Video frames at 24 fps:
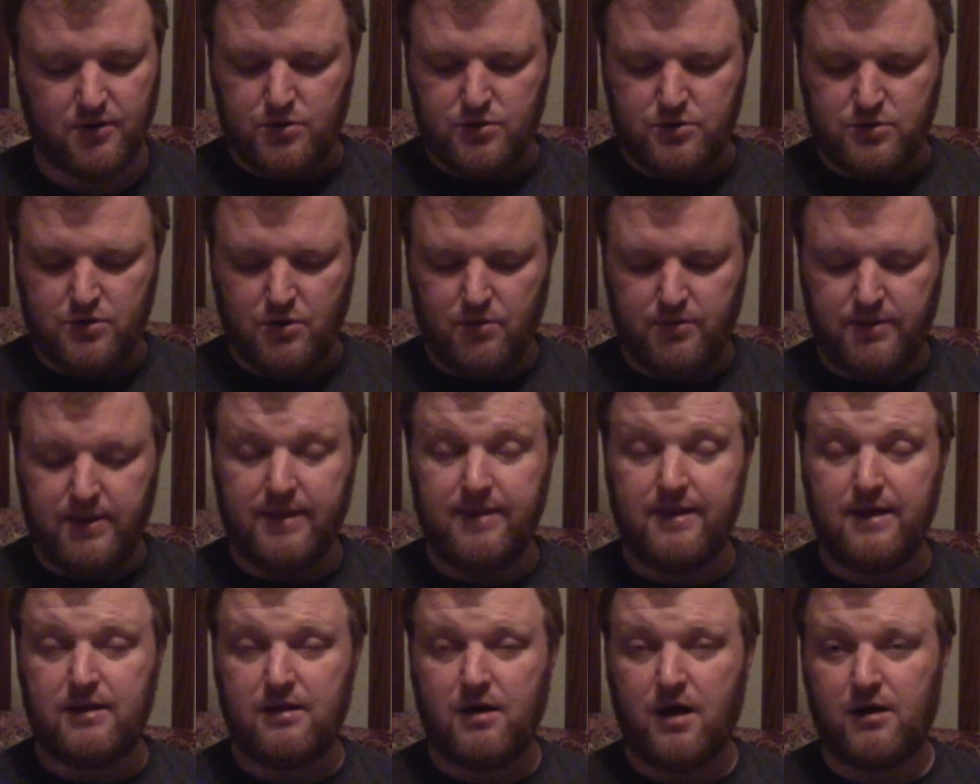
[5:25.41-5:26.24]
So then
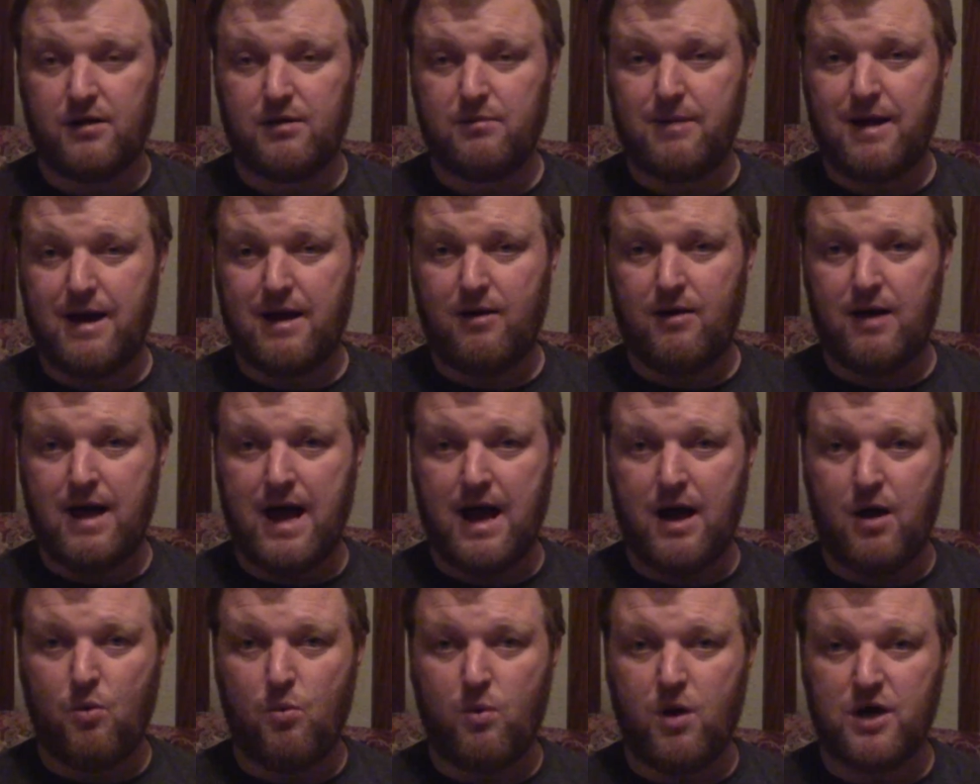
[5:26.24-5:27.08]
they talked about
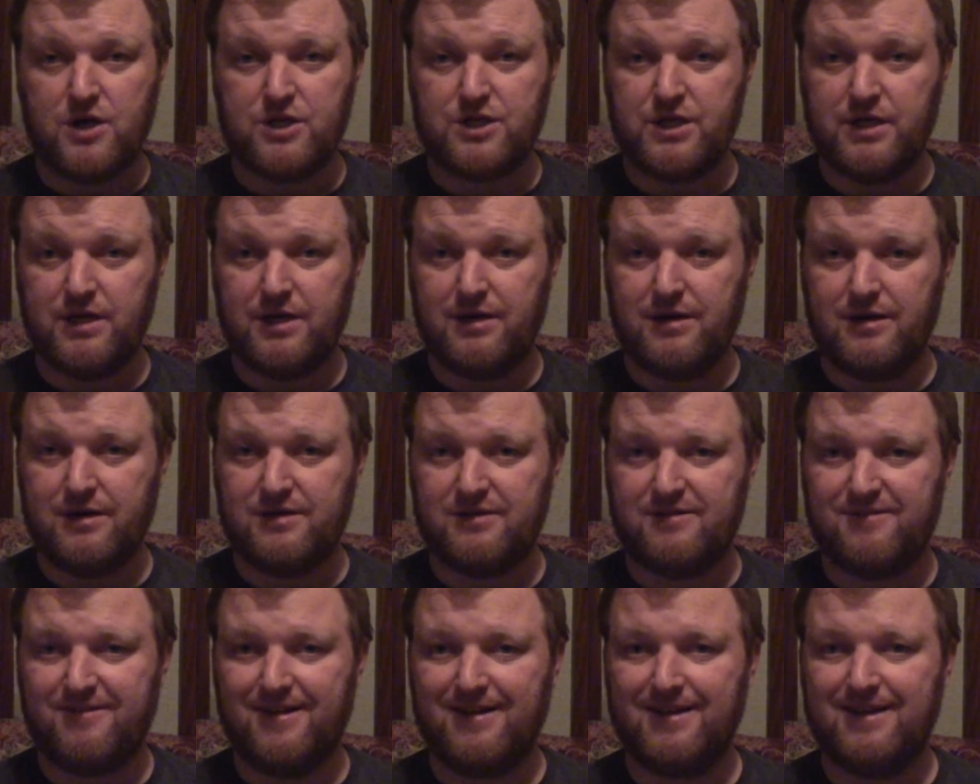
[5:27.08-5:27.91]
how Washington
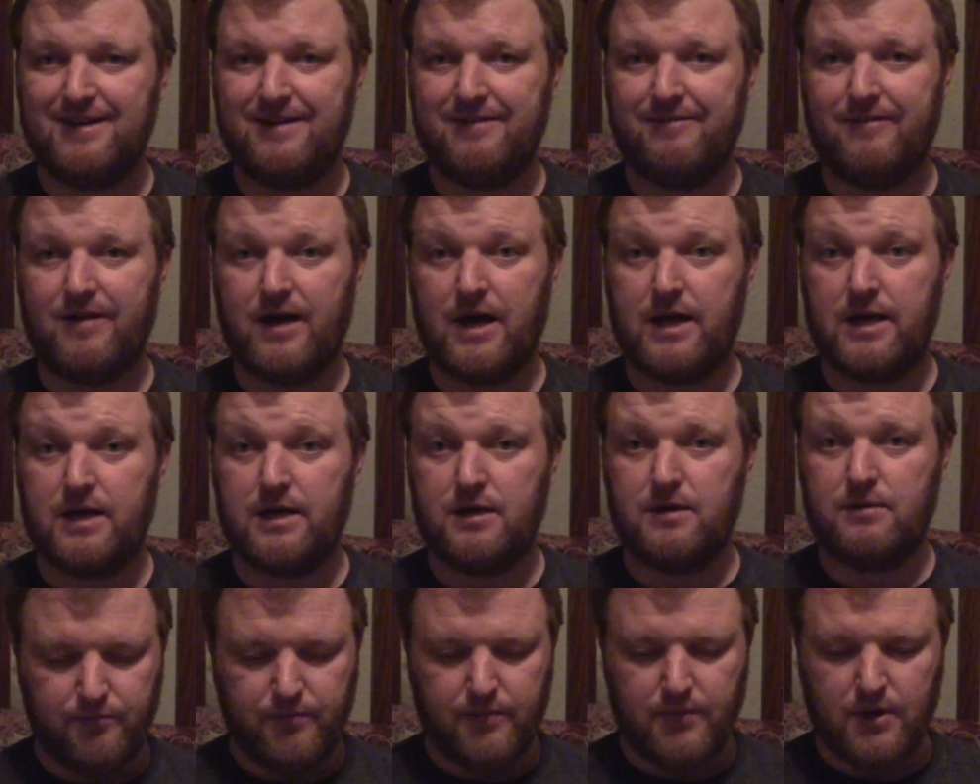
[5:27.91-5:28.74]
is fairly divided.